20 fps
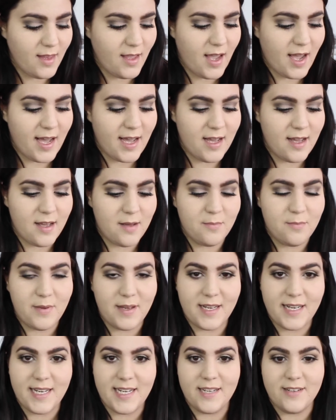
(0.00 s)

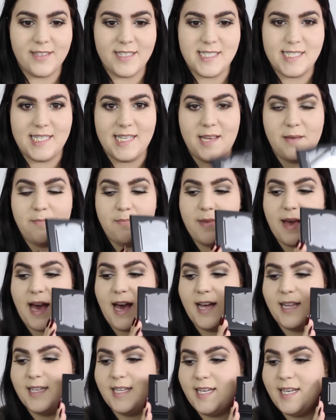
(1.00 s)
But here is the
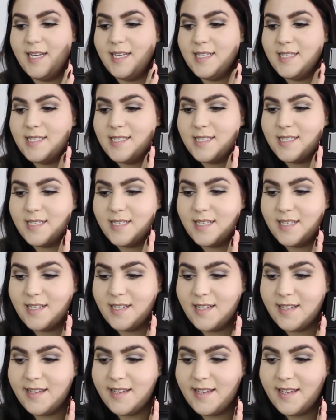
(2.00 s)
palette.
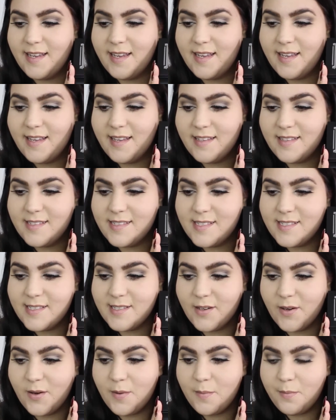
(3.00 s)

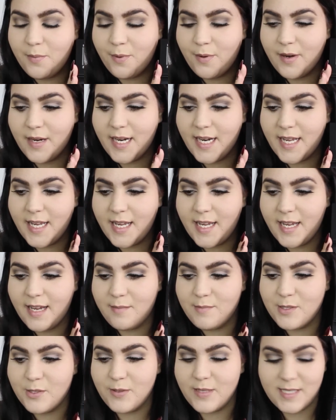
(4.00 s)
So pretty.
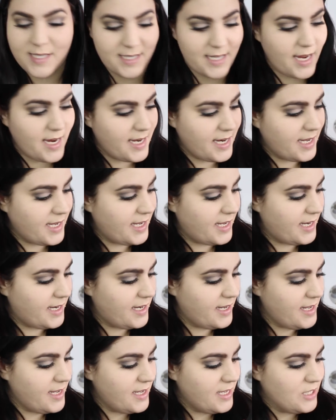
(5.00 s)
I'm so
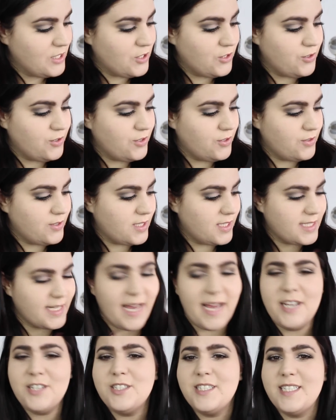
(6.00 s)
excited to use this.
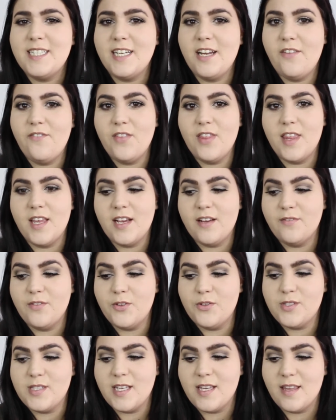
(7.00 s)
I actually didn't even think of
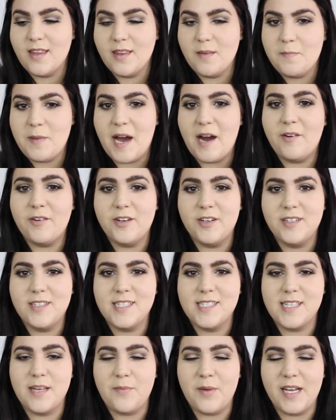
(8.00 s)
using the powder
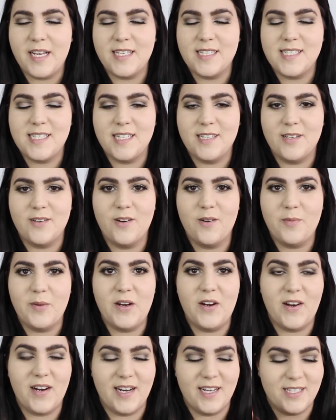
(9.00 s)
to set my concealer. Oh
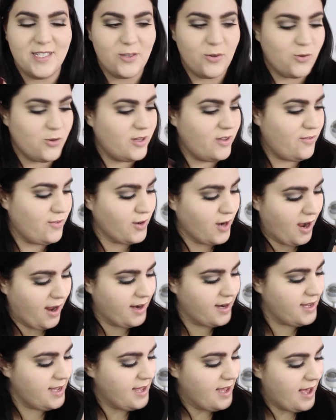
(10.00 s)
my god, I totally
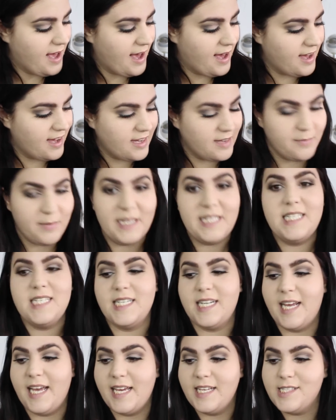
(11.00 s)
forgot. But
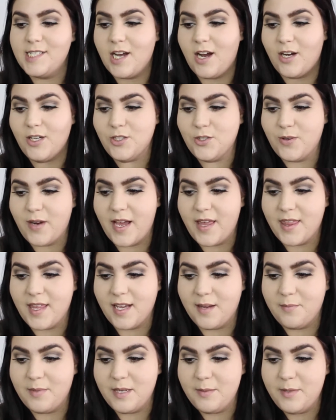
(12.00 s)
today to contour, I
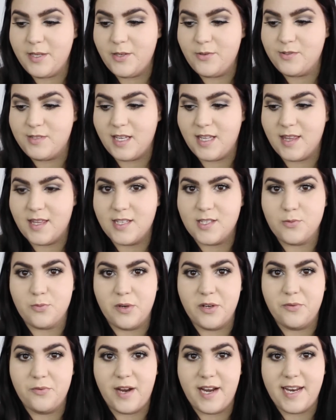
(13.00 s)
think I'm going to be using this
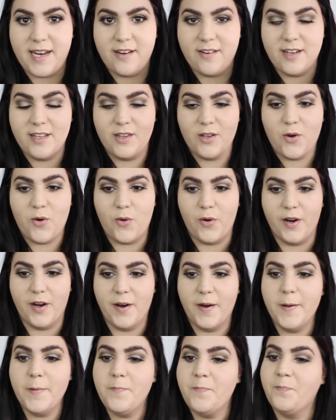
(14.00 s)
one right here in the
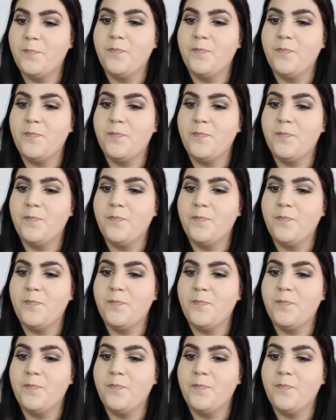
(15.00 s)
corner.